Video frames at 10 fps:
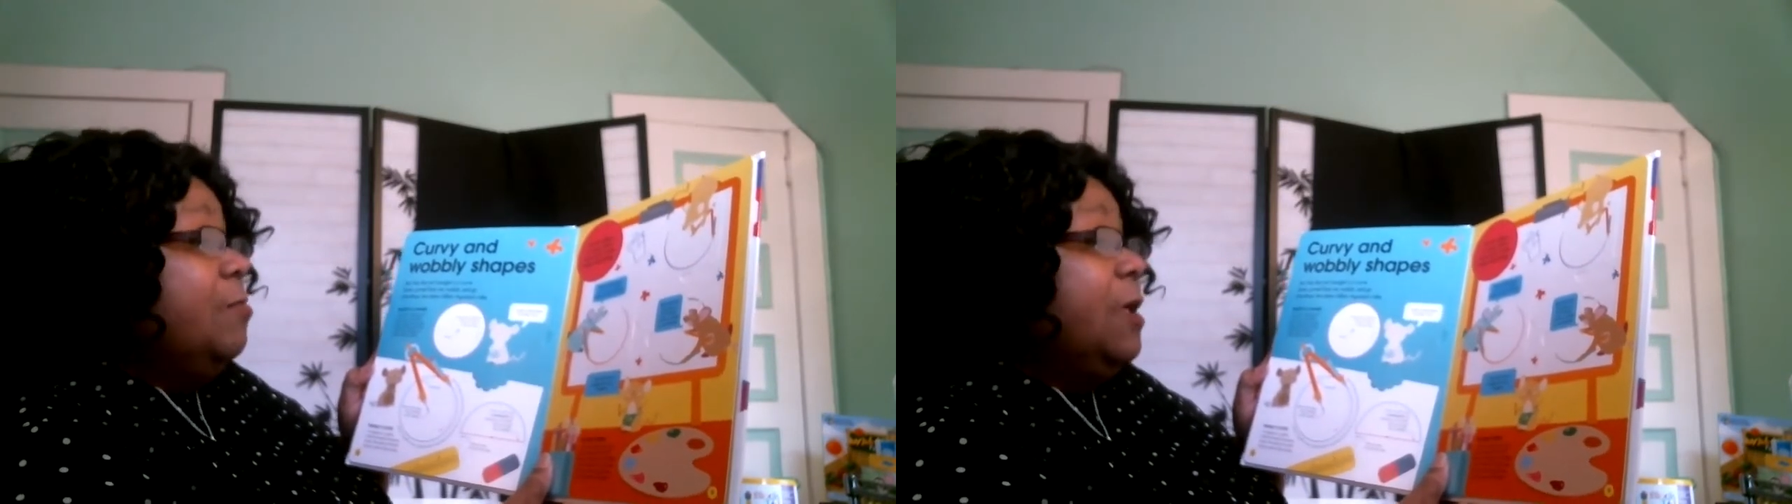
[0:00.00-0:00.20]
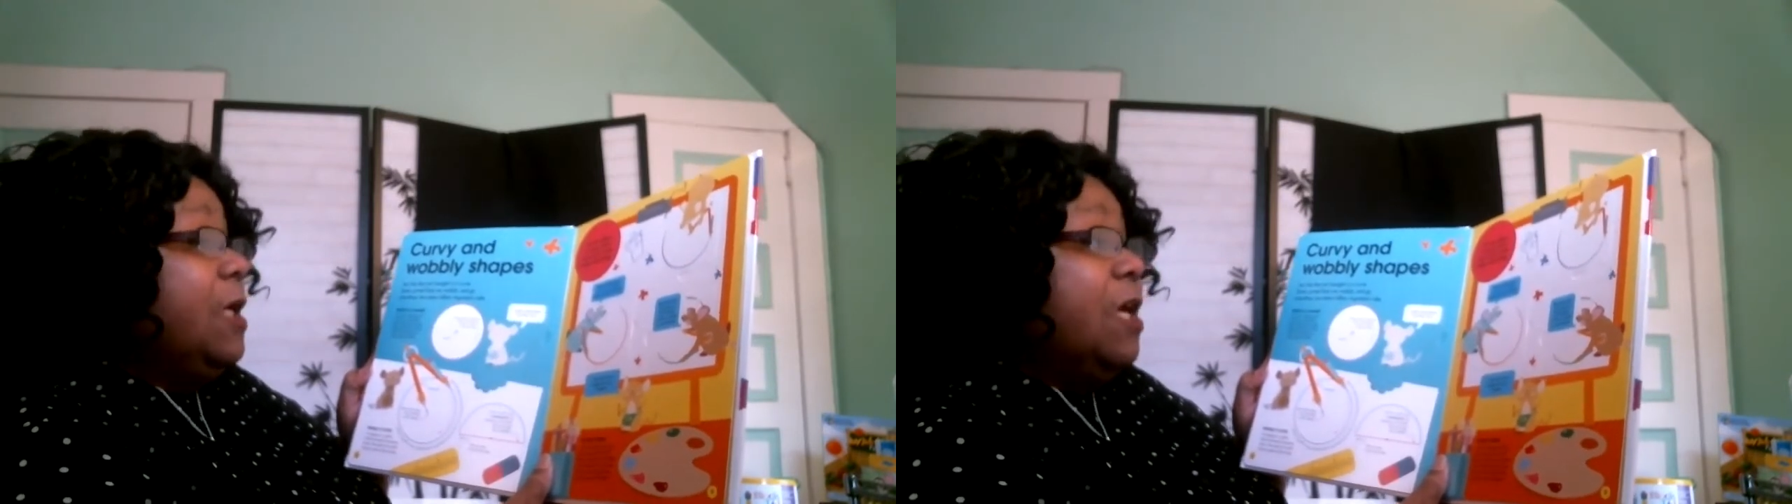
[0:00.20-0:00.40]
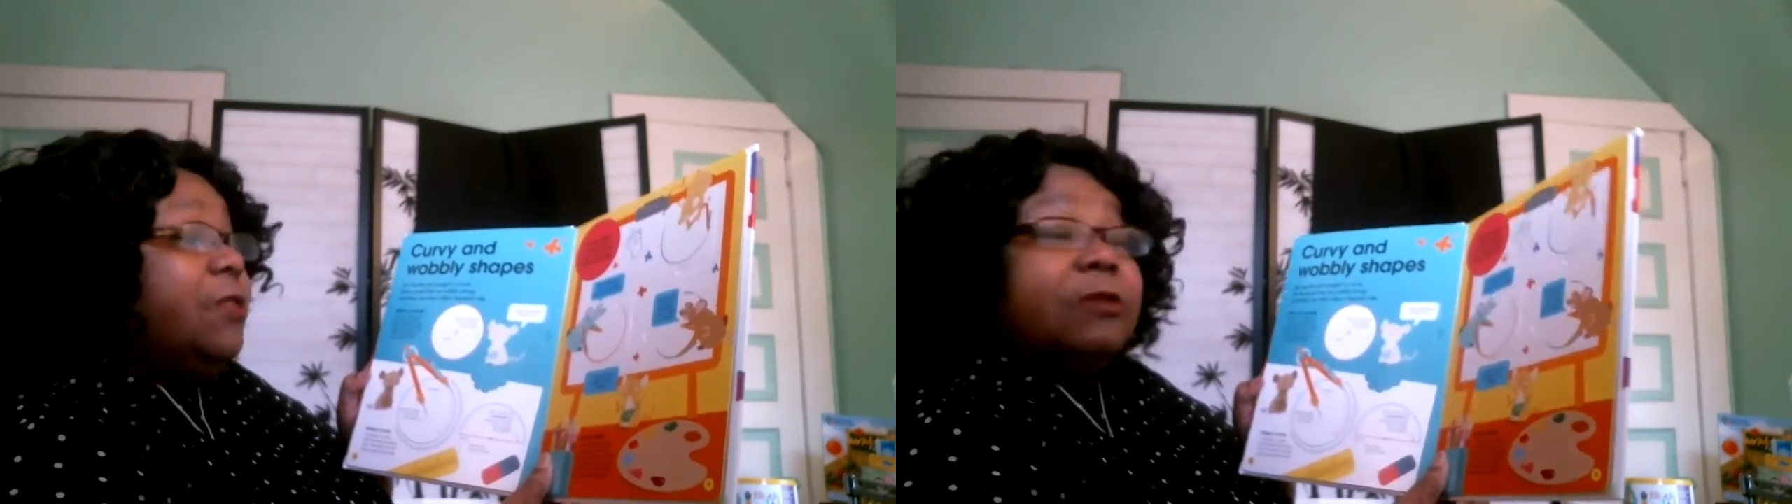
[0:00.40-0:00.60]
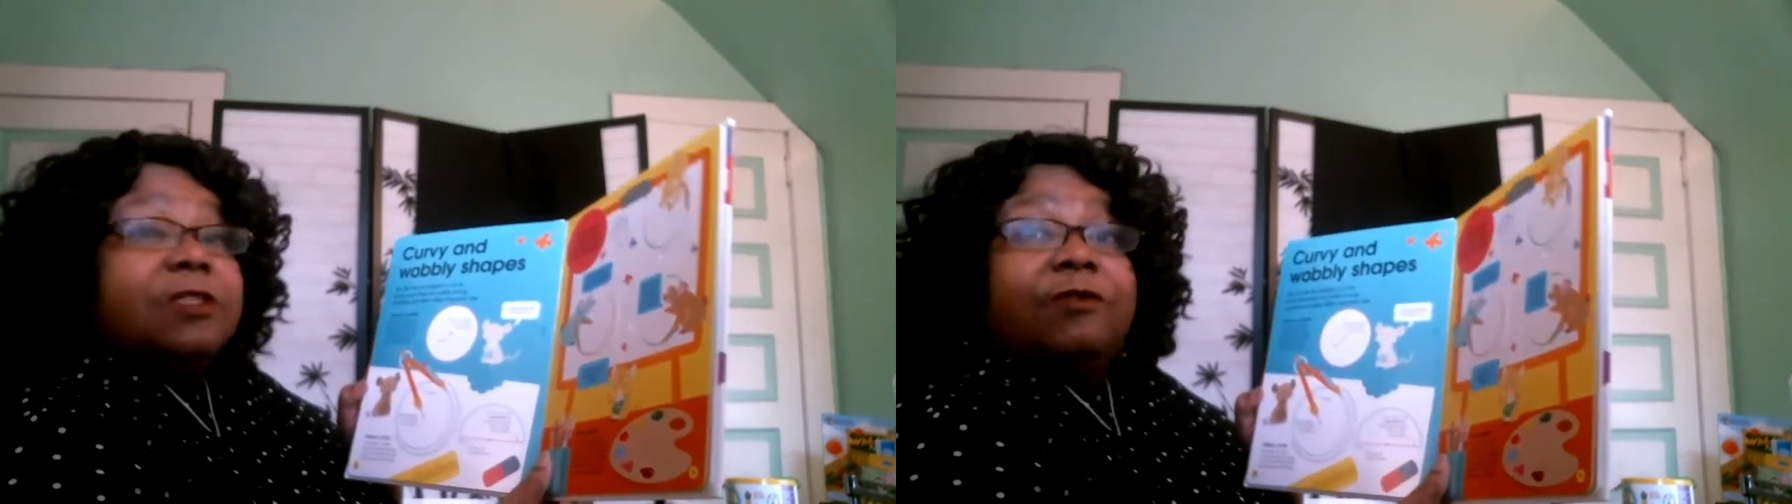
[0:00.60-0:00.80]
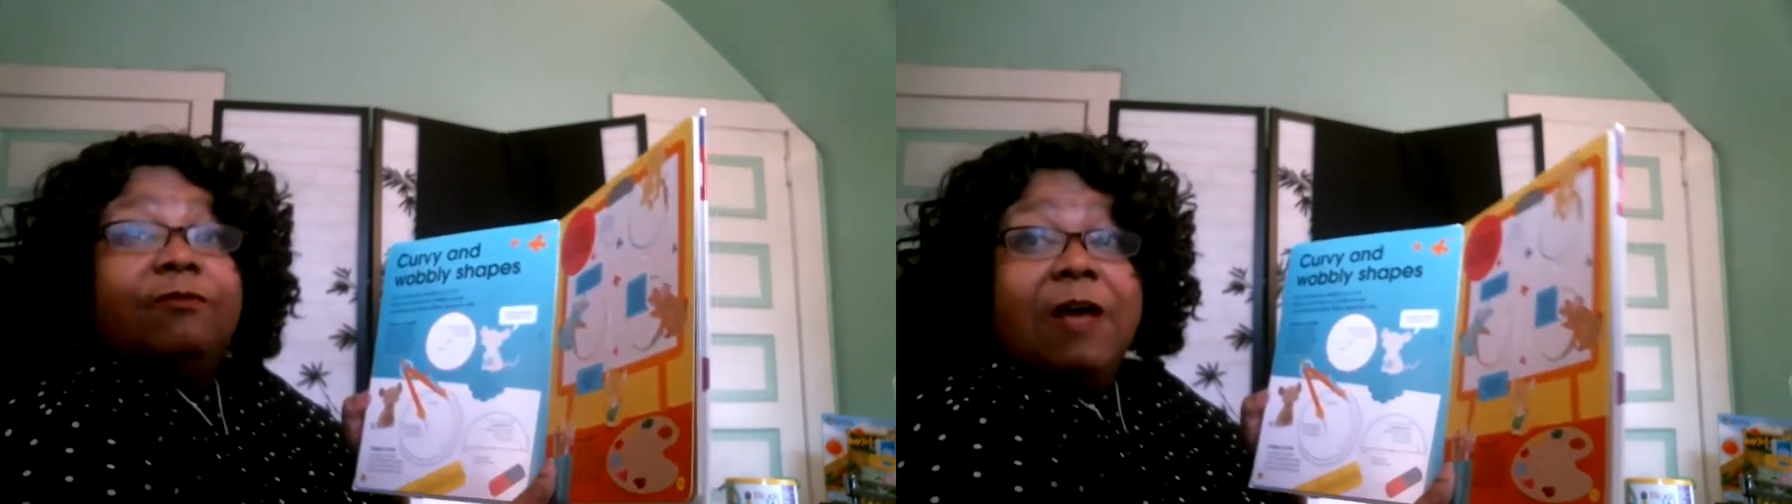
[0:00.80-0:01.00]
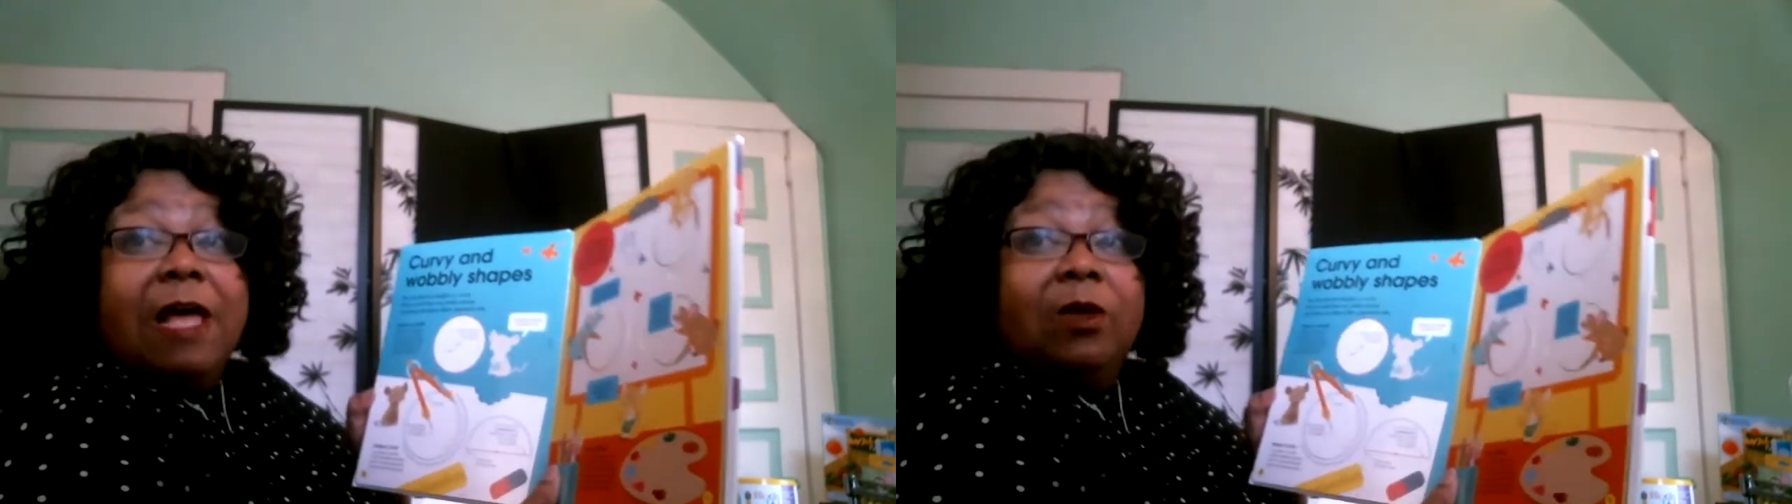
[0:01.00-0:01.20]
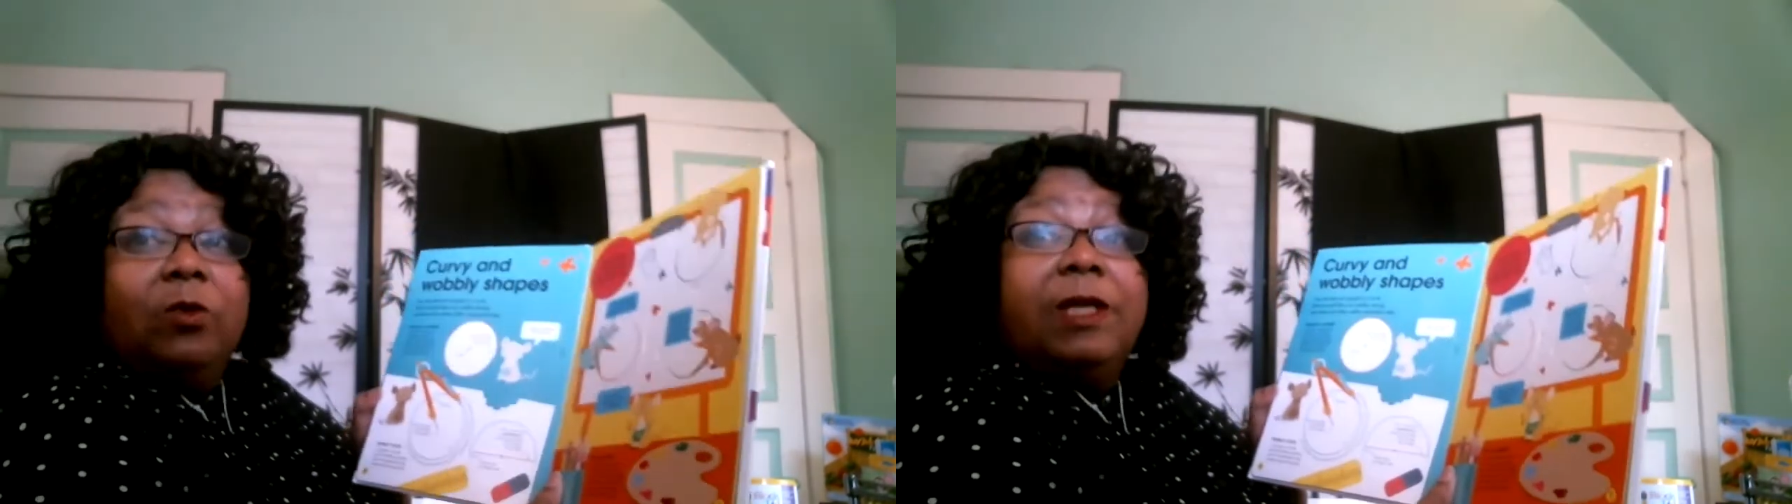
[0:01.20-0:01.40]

but others follow